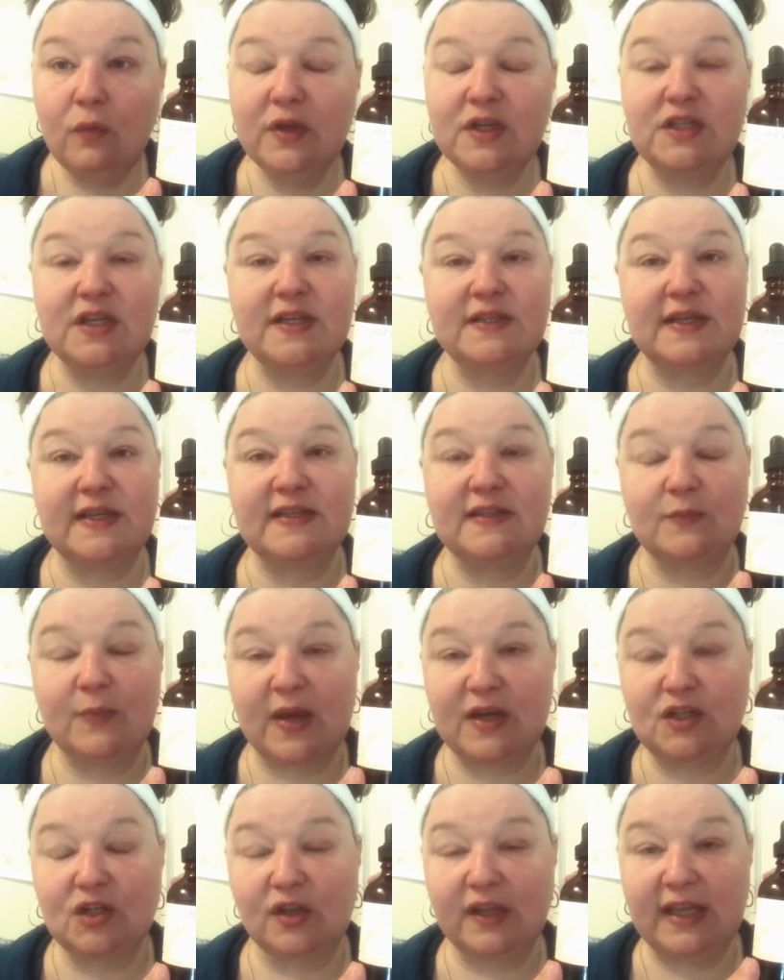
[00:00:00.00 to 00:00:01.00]
which is a
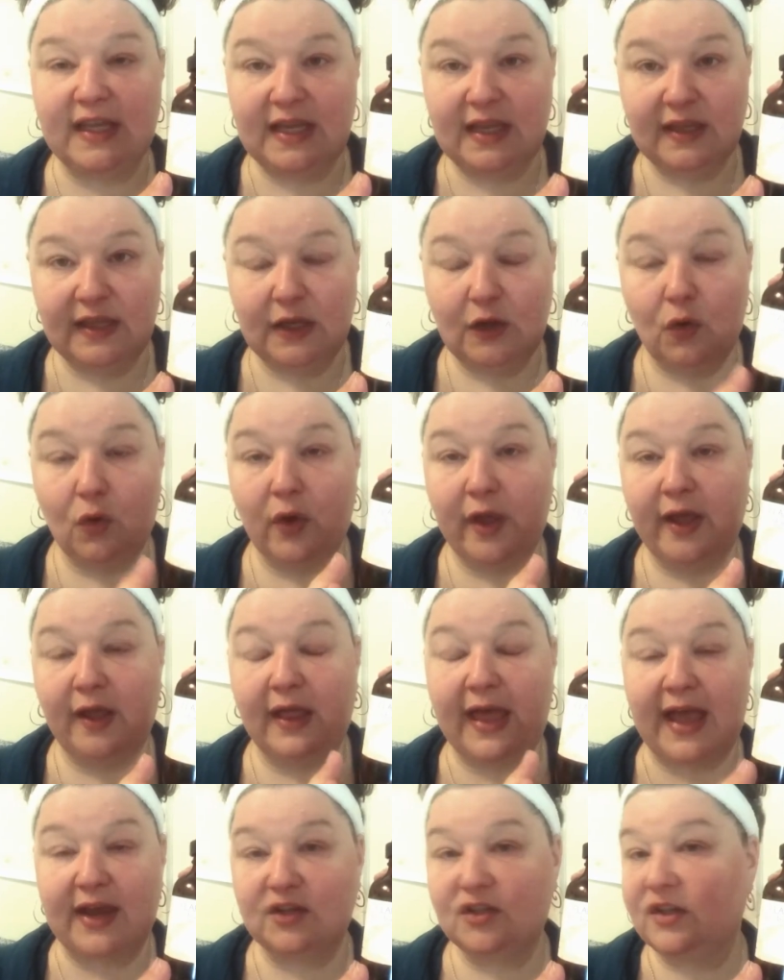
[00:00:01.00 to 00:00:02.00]
special healing
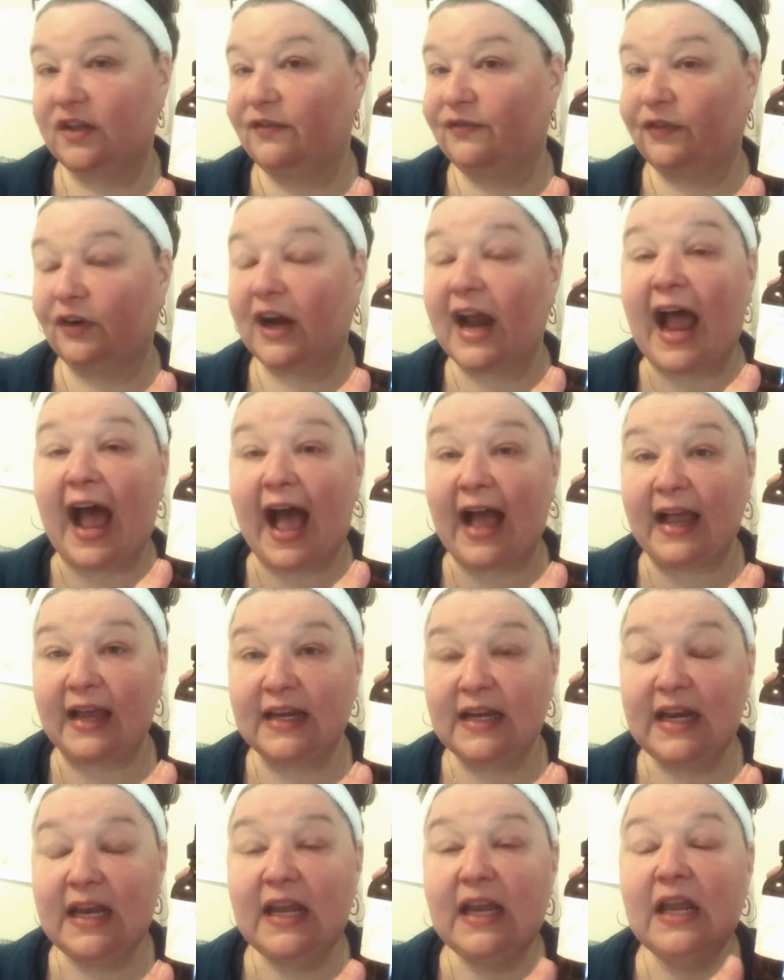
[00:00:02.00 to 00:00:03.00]
oil actually for
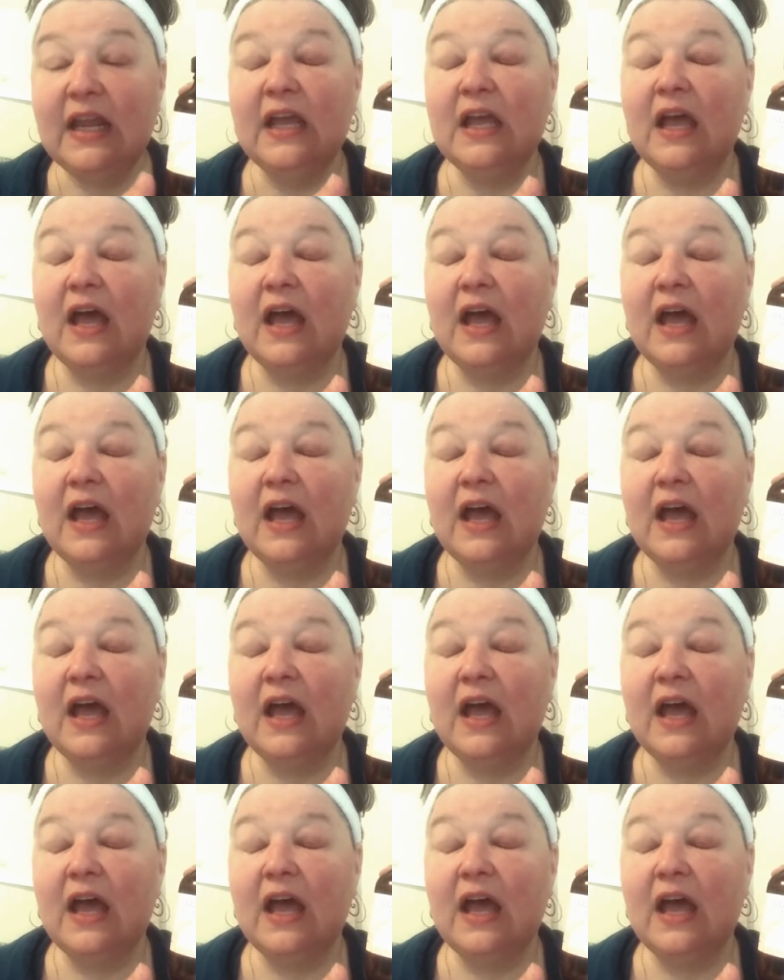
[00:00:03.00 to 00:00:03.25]
acne